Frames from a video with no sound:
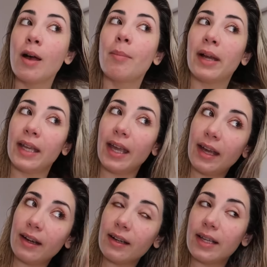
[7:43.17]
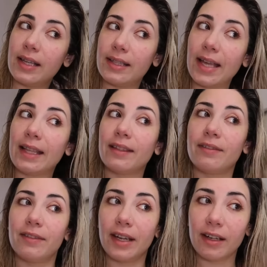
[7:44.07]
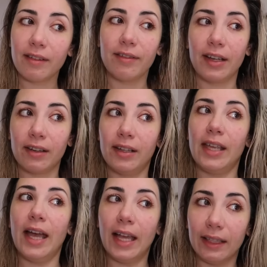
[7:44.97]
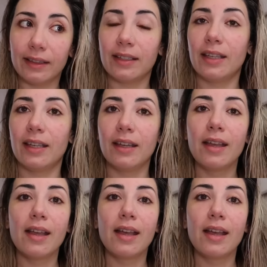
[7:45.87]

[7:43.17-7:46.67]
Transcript: My hair is at a very healthy